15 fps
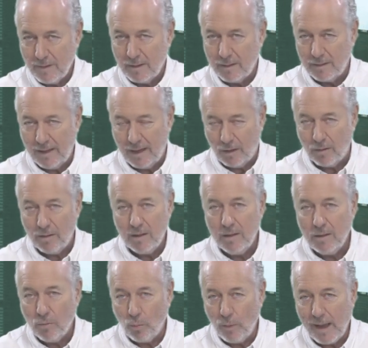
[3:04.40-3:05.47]
Now,
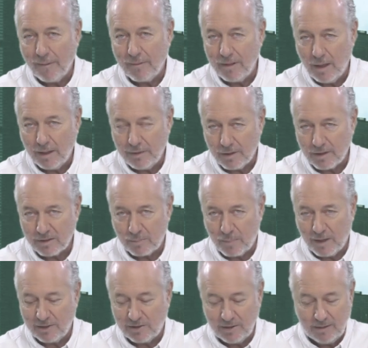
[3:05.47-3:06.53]
we have another
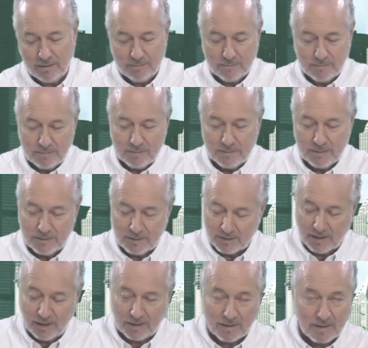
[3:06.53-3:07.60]
expression.
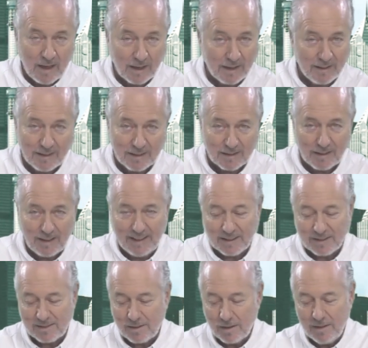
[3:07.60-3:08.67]
It's not in this
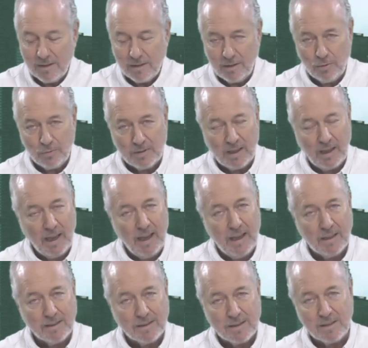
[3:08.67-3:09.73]
list. Using
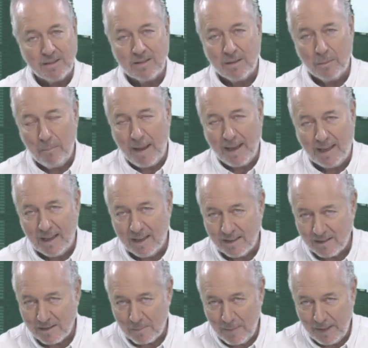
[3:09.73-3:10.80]
ends, it's to make
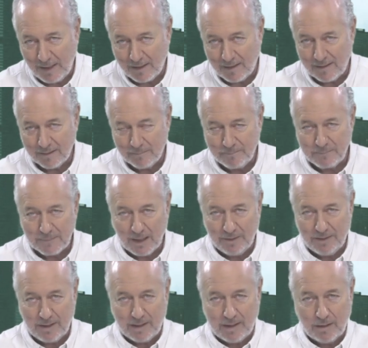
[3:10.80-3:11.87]
ends meet.
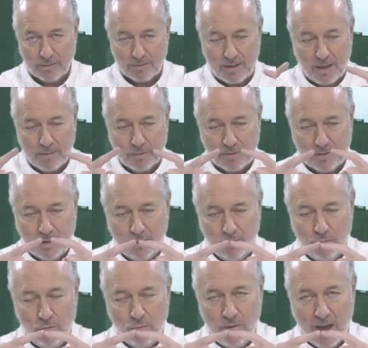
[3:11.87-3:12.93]
Hacer que los cabos se
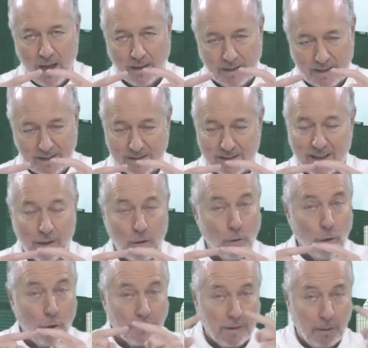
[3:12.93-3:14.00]
unan, que se
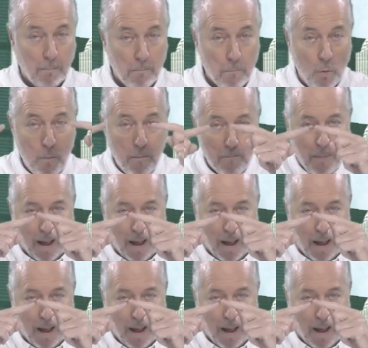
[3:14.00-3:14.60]
conozcan. Boom.